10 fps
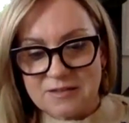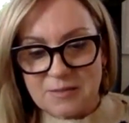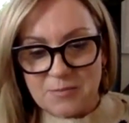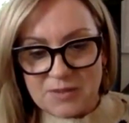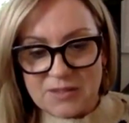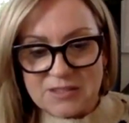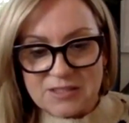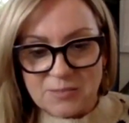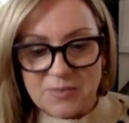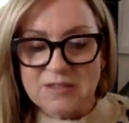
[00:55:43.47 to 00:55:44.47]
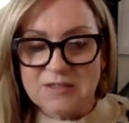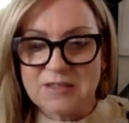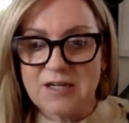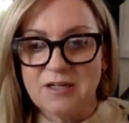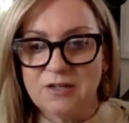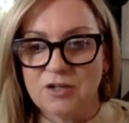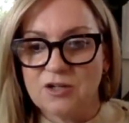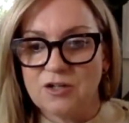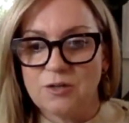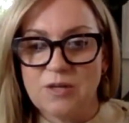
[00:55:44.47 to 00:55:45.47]
ability to be a
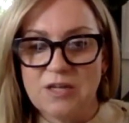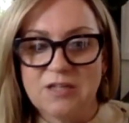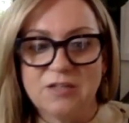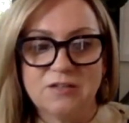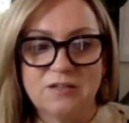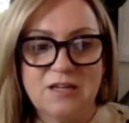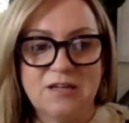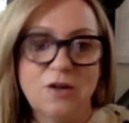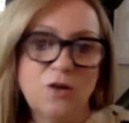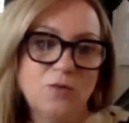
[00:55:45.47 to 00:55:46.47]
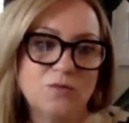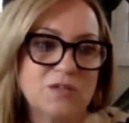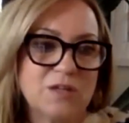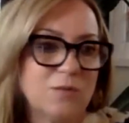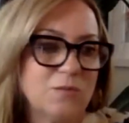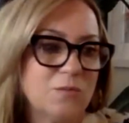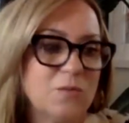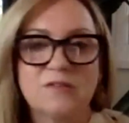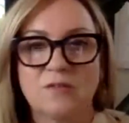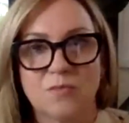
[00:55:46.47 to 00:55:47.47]
designer, he knows like
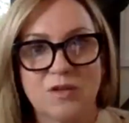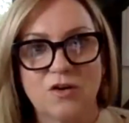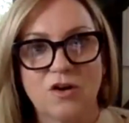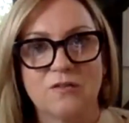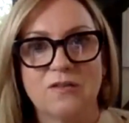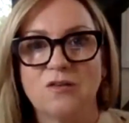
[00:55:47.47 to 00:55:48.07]
what something costs.